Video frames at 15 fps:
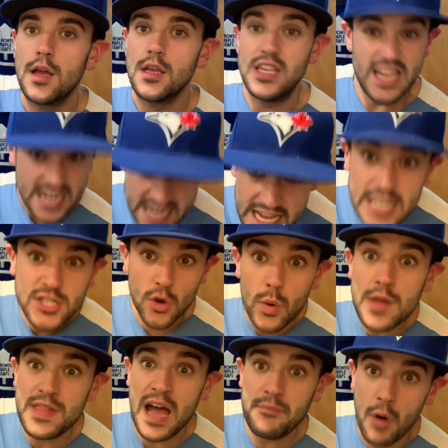You need to
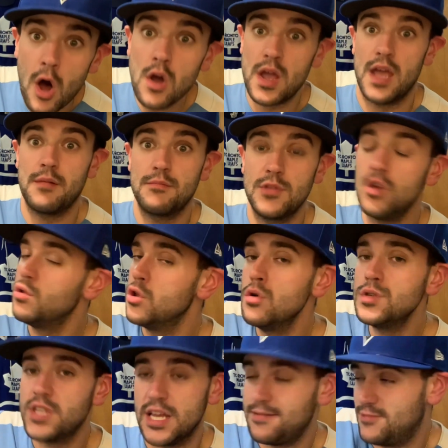win that ballgame. You
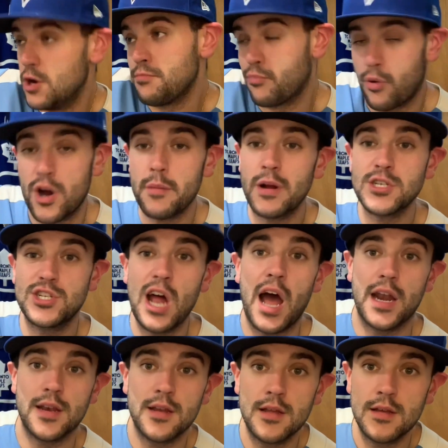lose it, you're pretty much
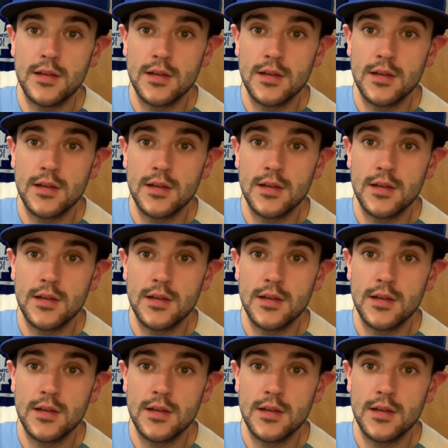done.